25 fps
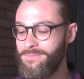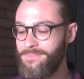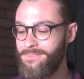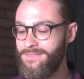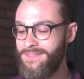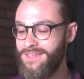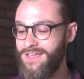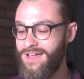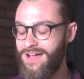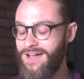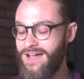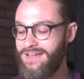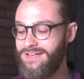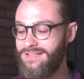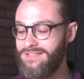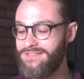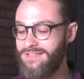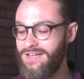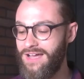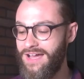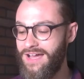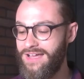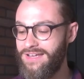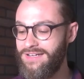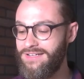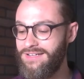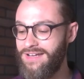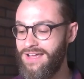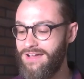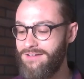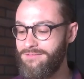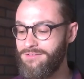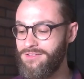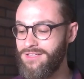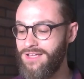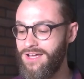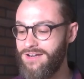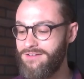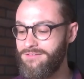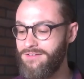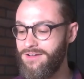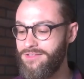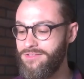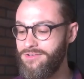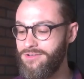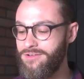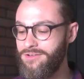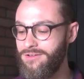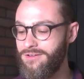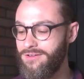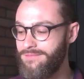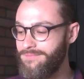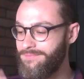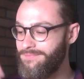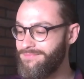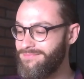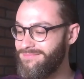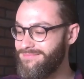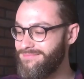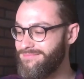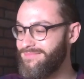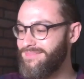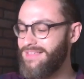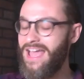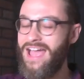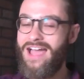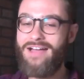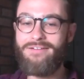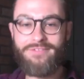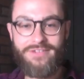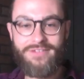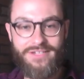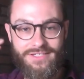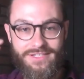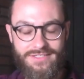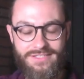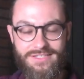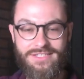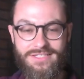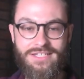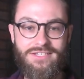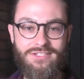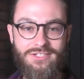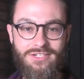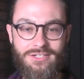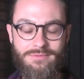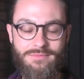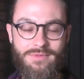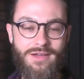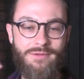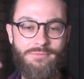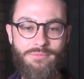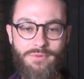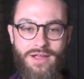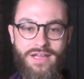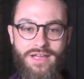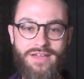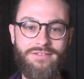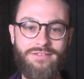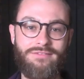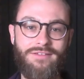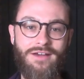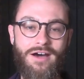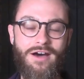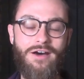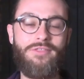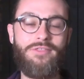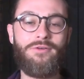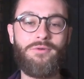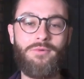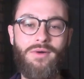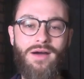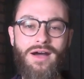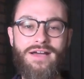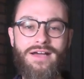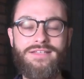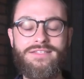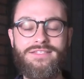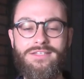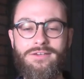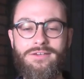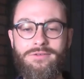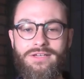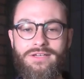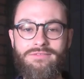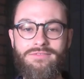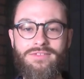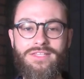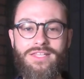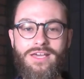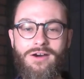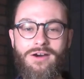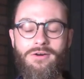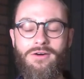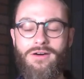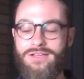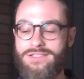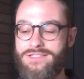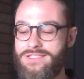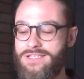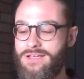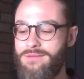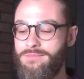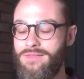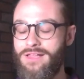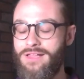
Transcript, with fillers: yeah, I didn't I didn't have a lot of other evidence teaching my brain otherwise. So even though on some mm-hmm.